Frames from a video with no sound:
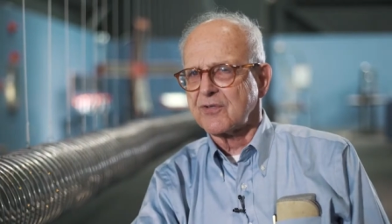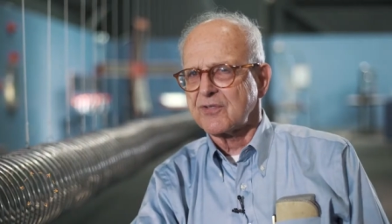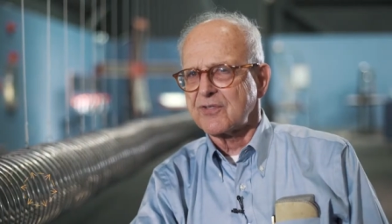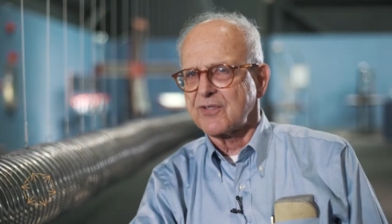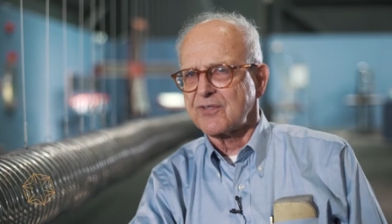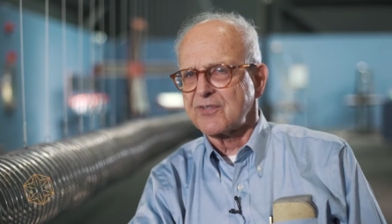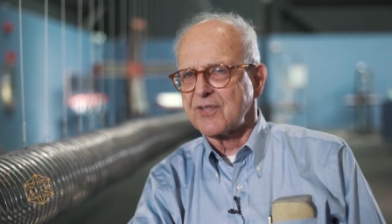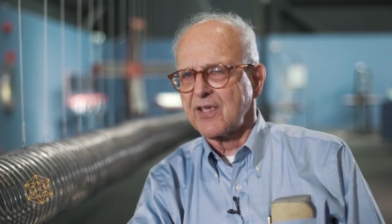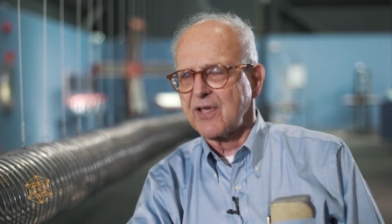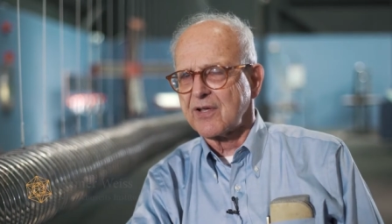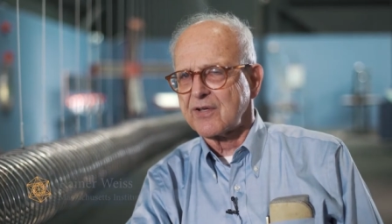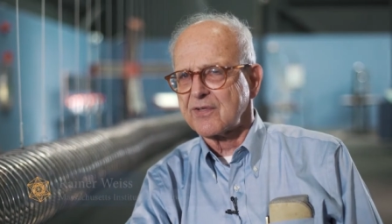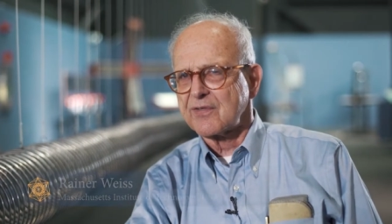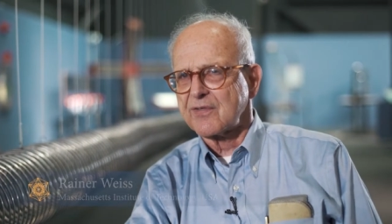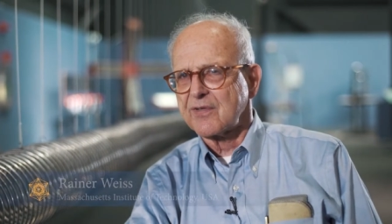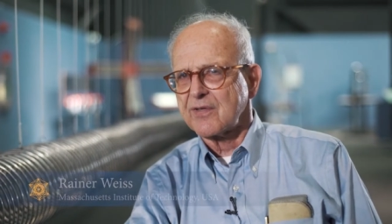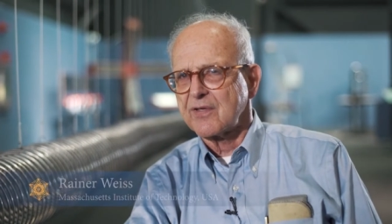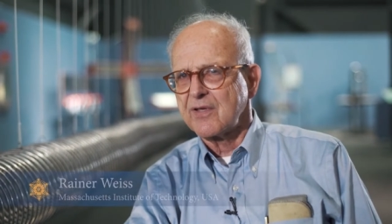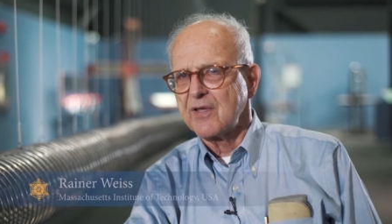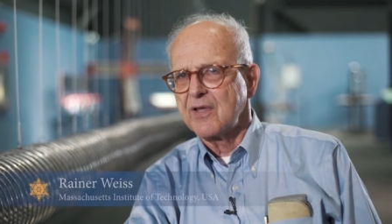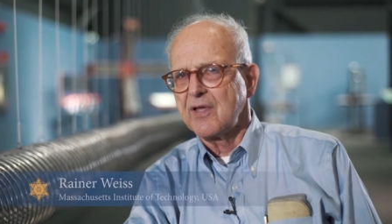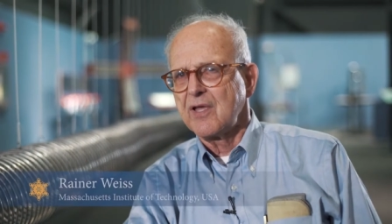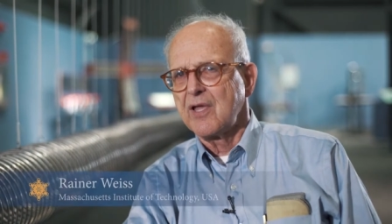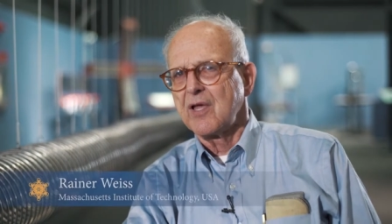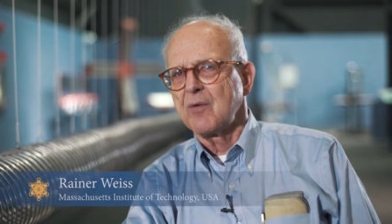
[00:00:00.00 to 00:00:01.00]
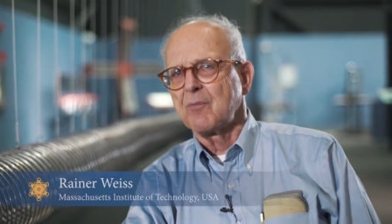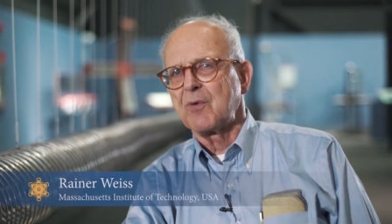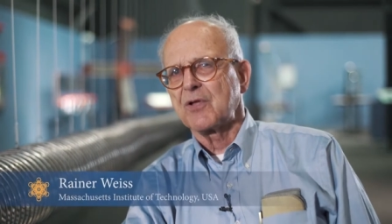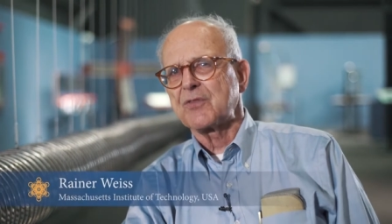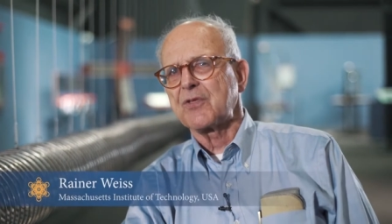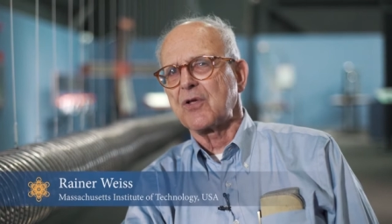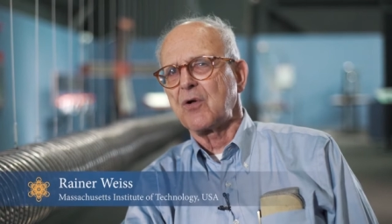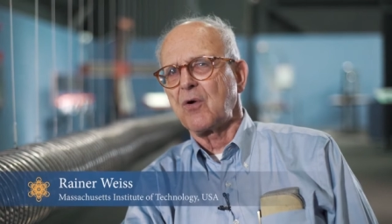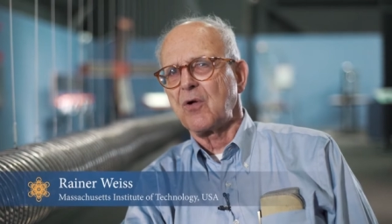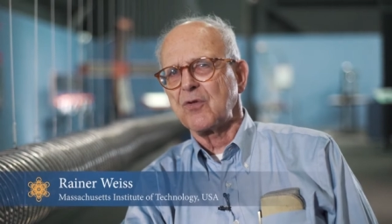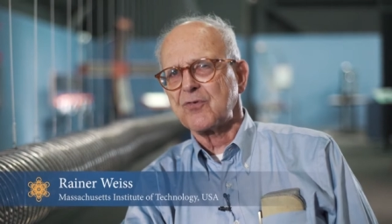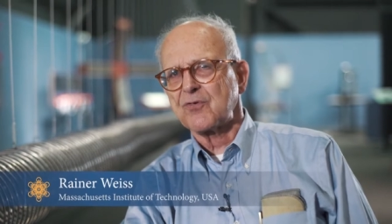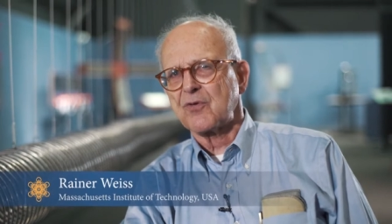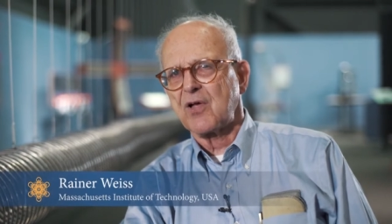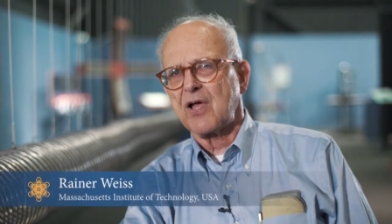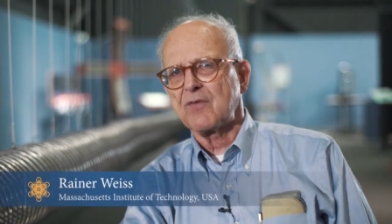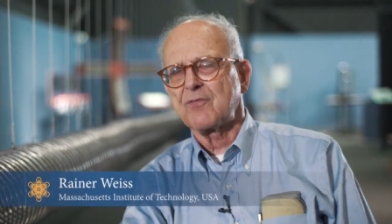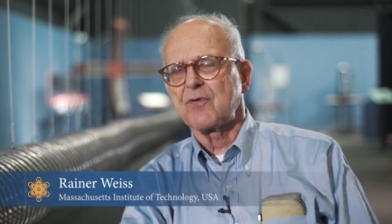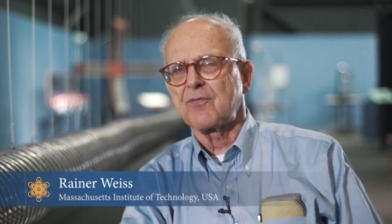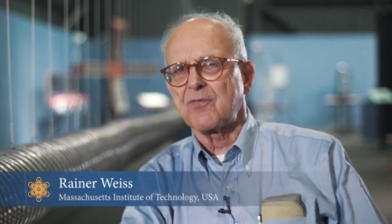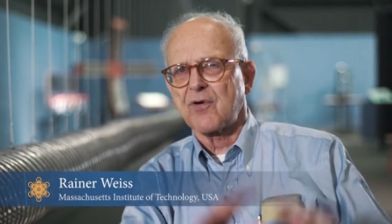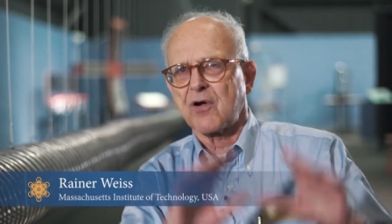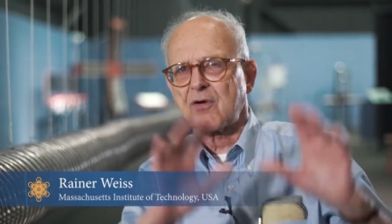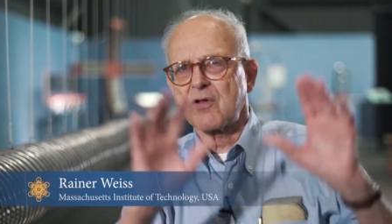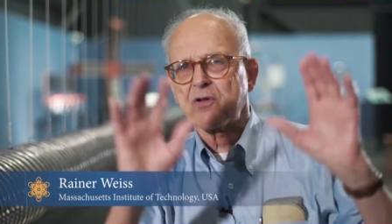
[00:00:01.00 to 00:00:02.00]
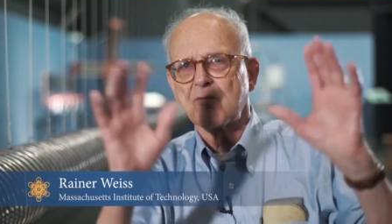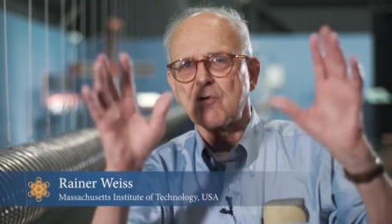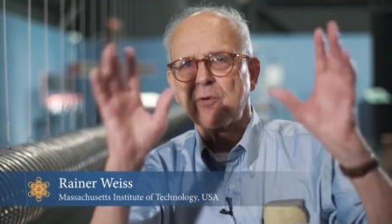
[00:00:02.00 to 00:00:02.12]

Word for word: to detect, but they also have a very